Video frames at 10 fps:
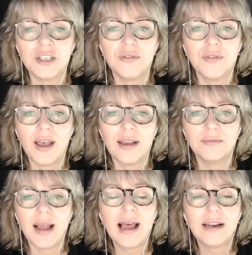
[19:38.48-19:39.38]
you've
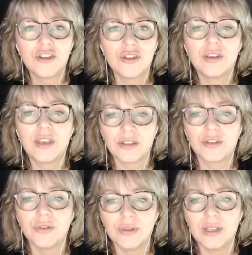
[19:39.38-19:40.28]
had? How did you get
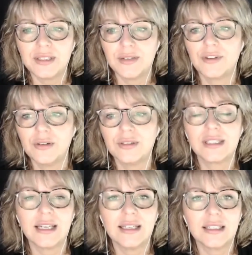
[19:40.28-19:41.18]
through these difficult
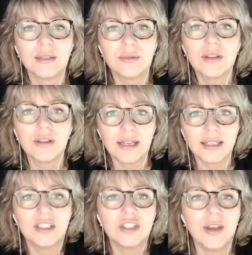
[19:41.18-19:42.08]
seasons? What are the
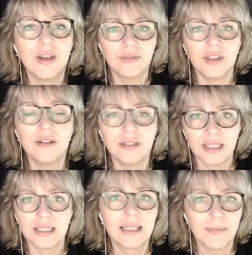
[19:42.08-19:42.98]
lessons you had that
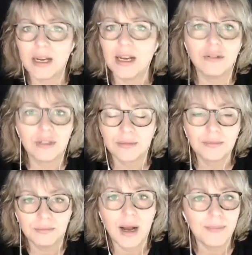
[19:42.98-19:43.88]
someone else
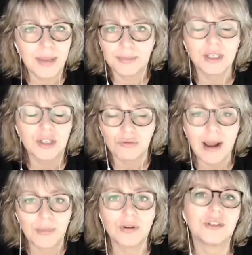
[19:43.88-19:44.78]
might be able to
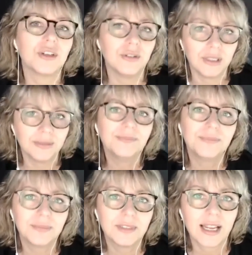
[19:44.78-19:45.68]
grab onto and
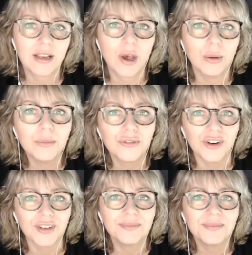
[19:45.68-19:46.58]
take hope from?